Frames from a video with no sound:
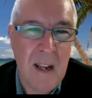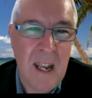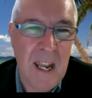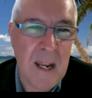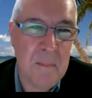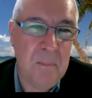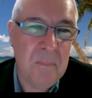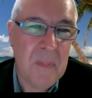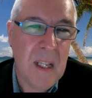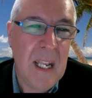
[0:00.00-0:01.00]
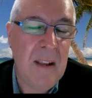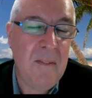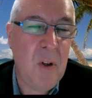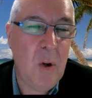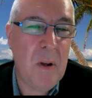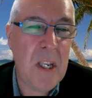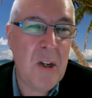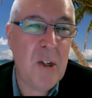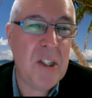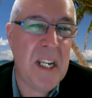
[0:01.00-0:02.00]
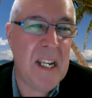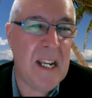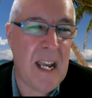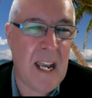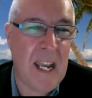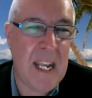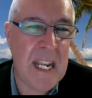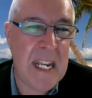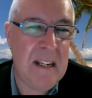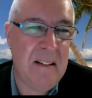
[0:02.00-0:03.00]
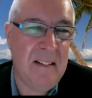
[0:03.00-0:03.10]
Um, if you were using a,